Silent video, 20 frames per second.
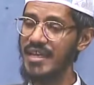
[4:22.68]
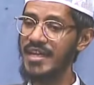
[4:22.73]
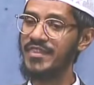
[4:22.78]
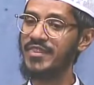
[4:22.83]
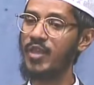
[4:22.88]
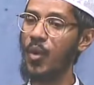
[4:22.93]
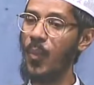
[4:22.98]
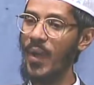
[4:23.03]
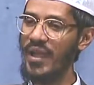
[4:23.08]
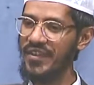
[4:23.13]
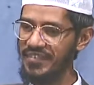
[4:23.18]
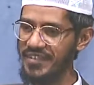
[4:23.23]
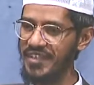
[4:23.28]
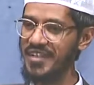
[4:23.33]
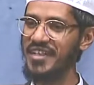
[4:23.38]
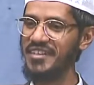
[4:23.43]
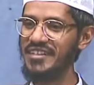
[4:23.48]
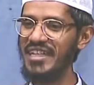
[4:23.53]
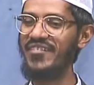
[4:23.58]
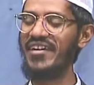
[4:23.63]
the Westerners
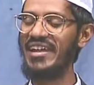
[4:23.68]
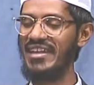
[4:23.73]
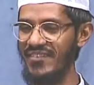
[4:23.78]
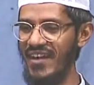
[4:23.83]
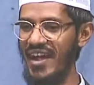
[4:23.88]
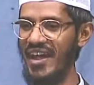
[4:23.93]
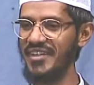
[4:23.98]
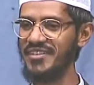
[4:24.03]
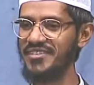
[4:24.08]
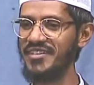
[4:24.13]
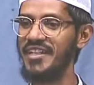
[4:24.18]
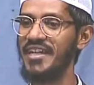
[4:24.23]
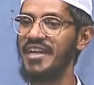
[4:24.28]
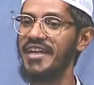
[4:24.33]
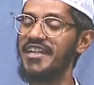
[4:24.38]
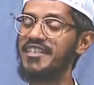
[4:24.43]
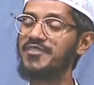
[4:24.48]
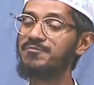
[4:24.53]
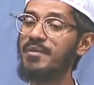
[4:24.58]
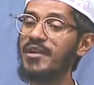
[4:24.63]
have advanced
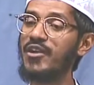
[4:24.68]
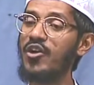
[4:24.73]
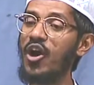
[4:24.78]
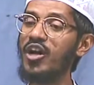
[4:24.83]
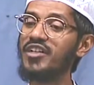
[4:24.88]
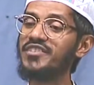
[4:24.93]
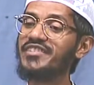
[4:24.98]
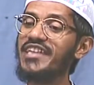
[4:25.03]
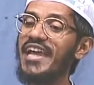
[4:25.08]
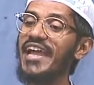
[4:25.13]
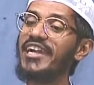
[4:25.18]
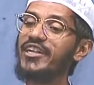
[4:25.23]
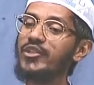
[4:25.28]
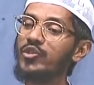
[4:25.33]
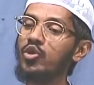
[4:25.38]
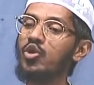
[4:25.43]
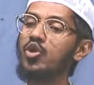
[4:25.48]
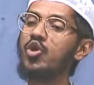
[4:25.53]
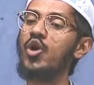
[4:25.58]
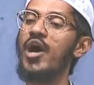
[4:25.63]
is because they
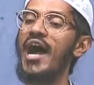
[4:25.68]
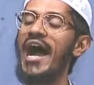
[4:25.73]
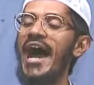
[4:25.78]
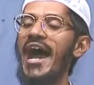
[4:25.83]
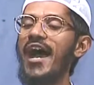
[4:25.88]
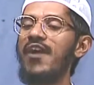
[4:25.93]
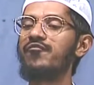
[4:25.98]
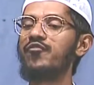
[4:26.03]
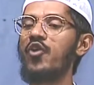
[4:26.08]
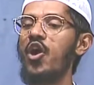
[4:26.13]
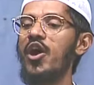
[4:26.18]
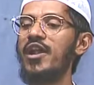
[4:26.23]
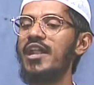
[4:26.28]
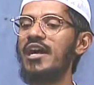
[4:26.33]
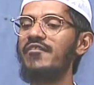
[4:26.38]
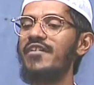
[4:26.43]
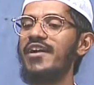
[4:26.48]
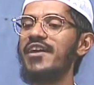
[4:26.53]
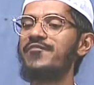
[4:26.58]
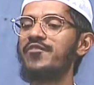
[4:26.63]
too have gone
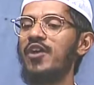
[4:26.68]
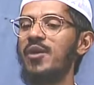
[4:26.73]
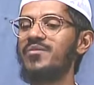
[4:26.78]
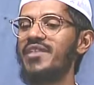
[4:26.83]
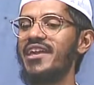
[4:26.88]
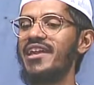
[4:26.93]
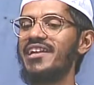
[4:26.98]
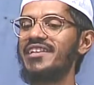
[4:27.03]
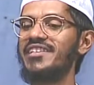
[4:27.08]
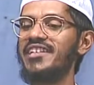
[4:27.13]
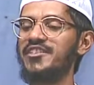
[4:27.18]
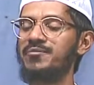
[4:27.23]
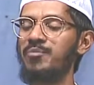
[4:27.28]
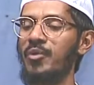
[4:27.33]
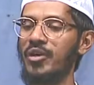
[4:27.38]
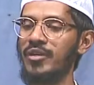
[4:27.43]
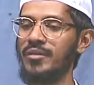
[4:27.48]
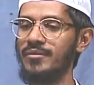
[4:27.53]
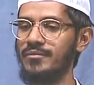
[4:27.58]
away from the religious book.